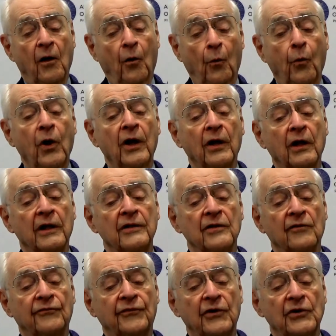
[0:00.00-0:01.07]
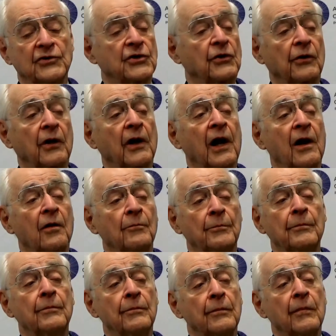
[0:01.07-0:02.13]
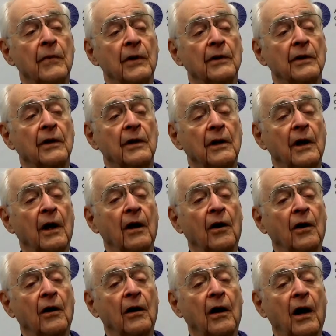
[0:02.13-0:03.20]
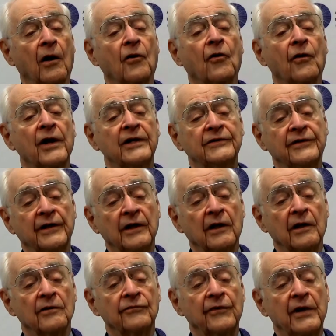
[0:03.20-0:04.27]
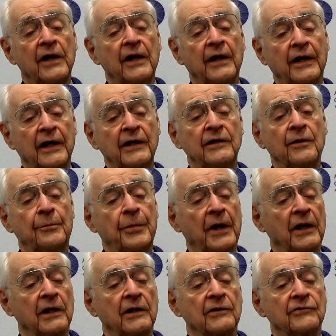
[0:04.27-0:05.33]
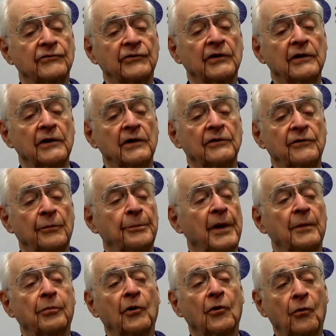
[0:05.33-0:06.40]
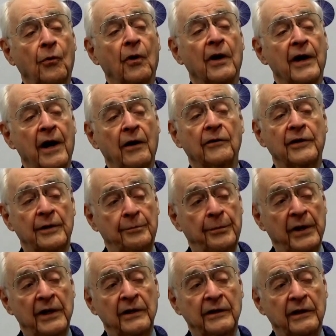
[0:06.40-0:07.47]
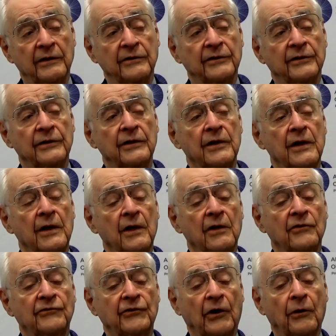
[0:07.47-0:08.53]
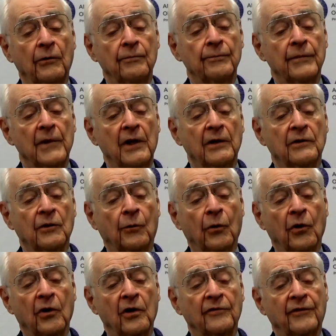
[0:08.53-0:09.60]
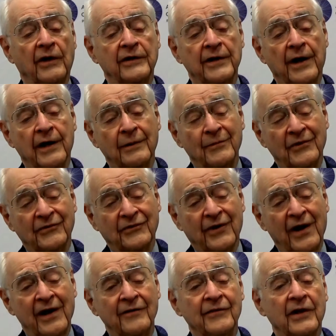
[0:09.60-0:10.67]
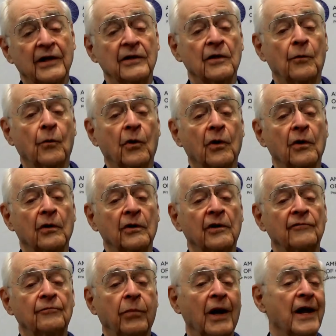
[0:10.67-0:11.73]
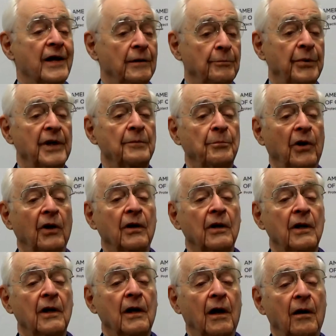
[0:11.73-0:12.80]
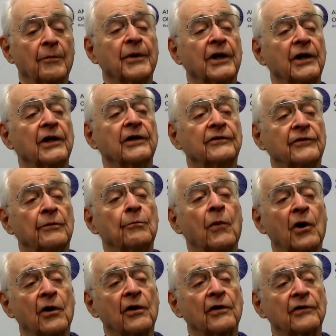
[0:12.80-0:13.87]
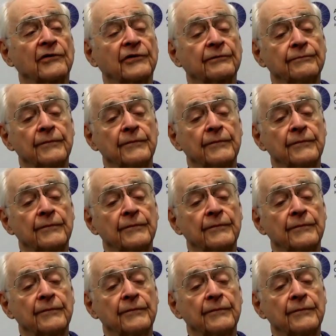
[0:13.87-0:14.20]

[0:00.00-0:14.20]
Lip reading: will in the future allow a great deal of independence to people who are now dependent. So the world of autonomous driving and the world of blind people are beginning to merge.